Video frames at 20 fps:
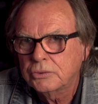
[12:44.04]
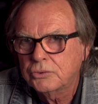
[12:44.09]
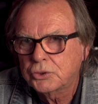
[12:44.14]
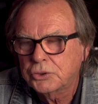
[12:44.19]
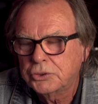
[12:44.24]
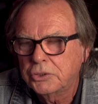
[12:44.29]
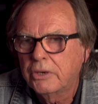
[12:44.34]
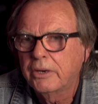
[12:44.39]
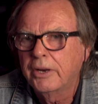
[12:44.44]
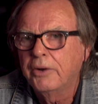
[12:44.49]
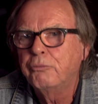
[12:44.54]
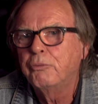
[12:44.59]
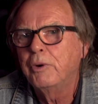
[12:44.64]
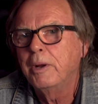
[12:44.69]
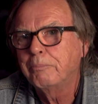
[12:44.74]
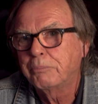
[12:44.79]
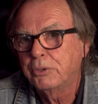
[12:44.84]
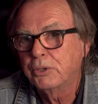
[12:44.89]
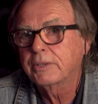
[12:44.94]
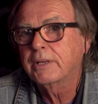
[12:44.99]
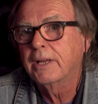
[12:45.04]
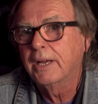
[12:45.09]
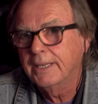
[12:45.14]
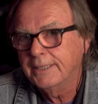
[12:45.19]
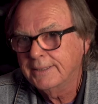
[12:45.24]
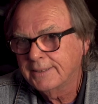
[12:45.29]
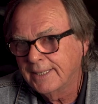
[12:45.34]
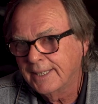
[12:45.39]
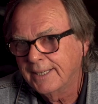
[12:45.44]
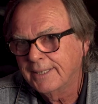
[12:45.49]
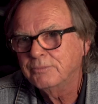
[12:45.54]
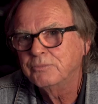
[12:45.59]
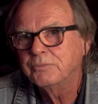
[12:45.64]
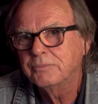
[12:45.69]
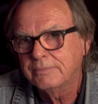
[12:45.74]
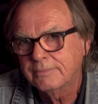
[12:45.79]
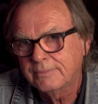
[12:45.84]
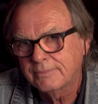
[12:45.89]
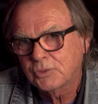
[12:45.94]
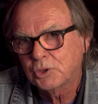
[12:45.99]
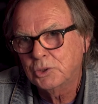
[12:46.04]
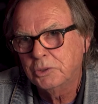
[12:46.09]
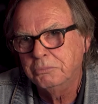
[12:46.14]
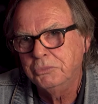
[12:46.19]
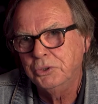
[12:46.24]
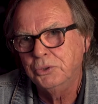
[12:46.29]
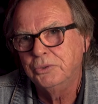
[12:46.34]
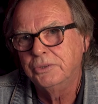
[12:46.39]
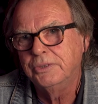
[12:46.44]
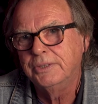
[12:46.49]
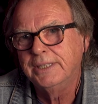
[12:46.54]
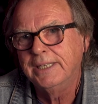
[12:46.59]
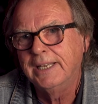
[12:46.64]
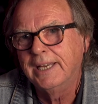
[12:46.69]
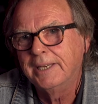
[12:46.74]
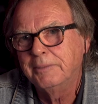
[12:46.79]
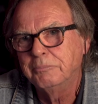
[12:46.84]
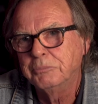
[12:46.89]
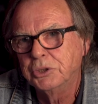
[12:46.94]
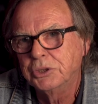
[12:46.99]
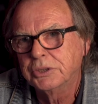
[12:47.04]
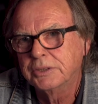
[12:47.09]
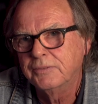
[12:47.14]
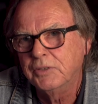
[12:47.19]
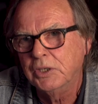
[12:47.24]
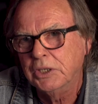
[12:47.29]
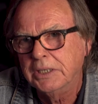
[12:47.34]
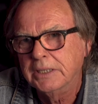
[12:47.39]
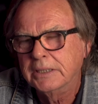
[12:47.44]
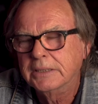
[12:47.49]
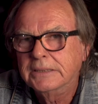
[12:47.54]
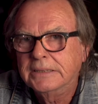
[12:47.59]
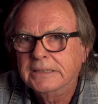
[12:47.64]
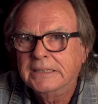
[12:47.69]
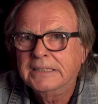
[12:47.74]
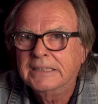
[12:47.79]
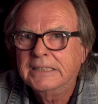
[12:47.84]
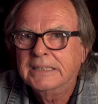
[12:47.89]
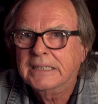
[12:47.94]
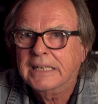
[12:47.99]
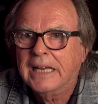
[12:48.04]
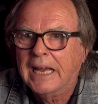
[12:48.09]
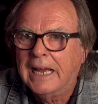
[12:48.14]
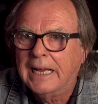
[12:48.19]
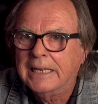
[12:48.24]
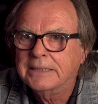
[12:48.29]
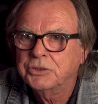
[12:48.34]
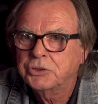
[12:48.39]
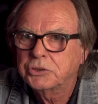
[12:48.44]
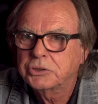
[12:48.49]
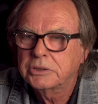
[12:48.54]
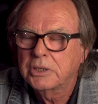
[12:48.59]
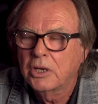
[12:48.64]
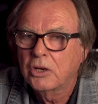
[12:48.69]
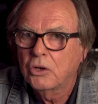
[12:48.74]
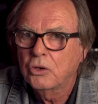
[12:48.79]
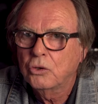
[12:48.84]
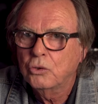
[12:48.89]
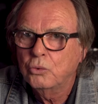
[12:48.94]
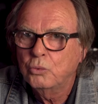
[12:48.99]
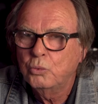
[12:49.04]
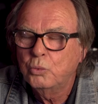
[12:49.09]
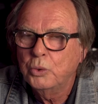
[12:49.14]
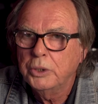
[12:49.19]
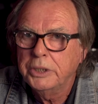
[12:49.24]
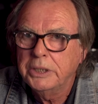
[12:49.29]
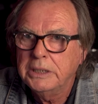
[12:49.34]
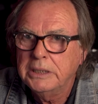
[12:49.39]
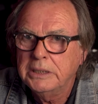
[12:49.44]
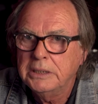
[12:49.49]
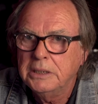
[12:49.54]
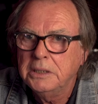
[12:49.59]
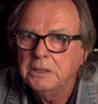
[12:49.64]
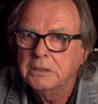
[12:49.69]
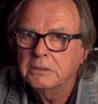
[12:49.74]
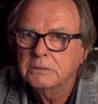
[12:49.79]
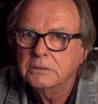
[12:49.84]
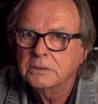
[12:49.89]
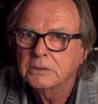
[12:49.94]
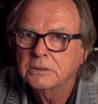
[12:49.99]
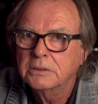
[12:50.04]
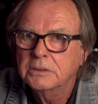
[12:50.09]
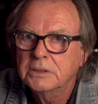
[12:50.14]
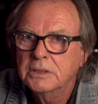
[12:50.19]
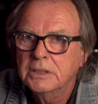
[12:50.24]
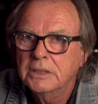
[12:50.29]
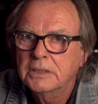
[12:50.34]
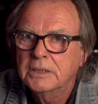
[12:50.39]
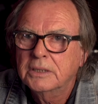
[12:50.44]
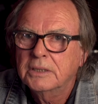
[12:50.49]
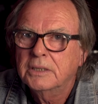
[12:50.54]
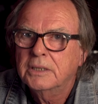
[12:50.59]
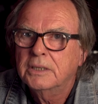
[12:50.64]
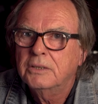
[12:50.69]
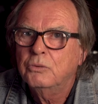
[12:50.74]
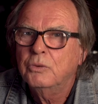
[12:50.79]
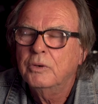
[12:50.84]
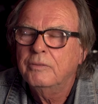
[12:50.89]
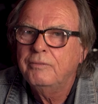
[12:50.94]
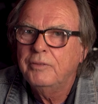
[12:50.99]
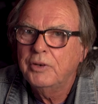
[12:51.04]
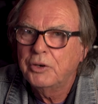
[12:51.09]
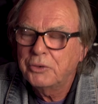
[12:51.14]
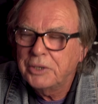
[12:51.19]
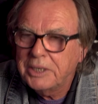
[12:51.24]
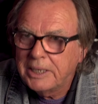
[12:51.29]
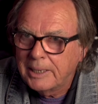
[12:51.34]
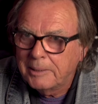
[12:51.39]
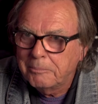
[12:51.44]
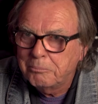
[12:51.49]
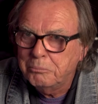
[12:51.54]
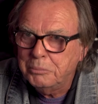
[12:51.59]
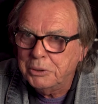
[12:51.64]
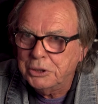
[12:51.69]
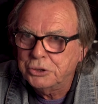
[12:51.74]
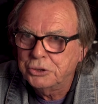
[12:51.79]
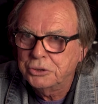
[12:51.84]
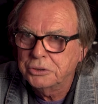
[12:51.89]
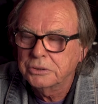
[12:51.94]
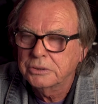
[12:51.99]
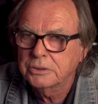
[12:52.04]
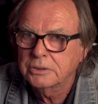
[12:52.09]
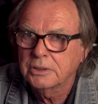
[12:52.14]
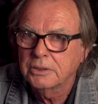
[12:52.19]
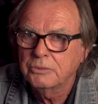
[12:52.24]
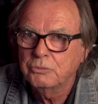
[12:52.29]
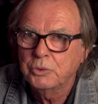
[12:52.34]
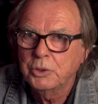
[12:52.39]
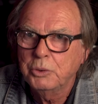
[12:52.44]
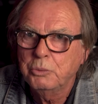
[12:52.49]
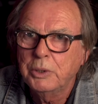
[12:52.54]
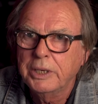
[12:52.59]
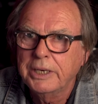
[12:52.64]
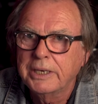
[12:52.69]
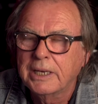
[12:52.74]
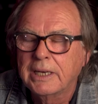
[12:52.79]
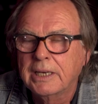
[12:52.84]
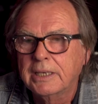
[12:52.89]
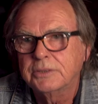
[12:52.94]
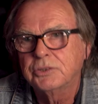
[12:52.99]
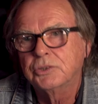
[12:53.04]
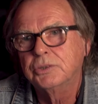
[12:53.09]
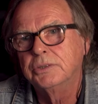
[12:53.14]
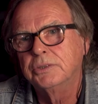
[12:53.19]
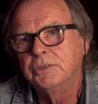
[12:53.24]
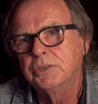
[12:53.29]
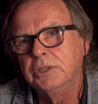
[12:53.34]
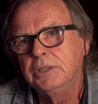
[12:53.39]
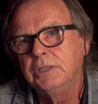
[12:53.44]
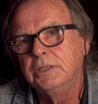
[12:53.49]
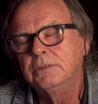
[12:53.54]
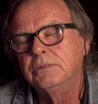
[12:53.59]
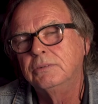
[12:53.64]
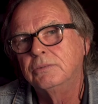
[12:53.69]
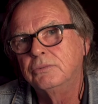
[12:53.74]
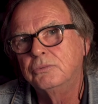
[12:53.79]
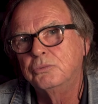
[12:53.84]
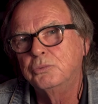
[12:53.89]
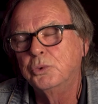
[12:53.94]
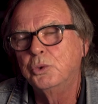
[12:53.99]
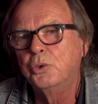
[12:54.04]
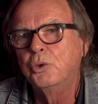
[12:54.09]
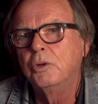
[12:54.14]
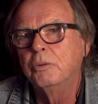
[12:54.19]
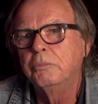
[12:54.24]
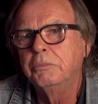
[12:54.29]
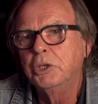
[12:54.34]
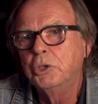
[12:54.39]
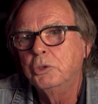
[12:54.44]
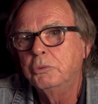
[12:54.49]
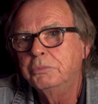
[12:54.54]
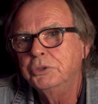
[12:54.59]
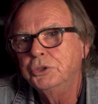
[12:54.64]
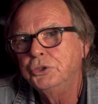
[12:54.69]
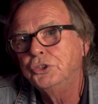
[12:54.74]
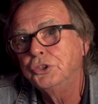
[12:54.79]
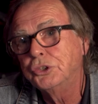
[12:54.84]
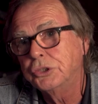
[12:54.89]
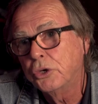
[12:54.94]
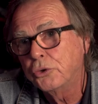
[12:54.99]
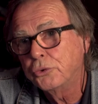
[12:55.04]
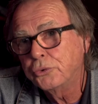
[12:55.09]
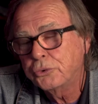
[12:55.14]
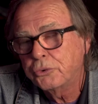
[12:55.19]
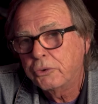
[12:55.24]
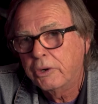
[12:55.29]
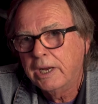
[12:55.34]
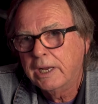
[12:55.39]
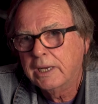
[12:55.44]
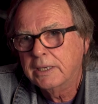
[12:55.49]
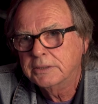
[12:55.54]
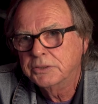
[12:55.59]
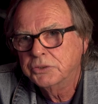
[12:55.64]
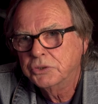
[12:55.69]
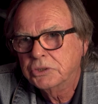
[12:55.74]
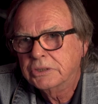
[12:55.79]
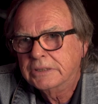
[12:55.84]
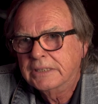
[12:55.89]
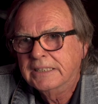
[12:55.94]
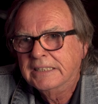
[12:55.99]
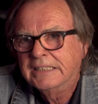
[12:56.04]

try and replicate that community atmosphere. And so we were very ambitious, and we went out to the Royal Melbourne Showgrounds,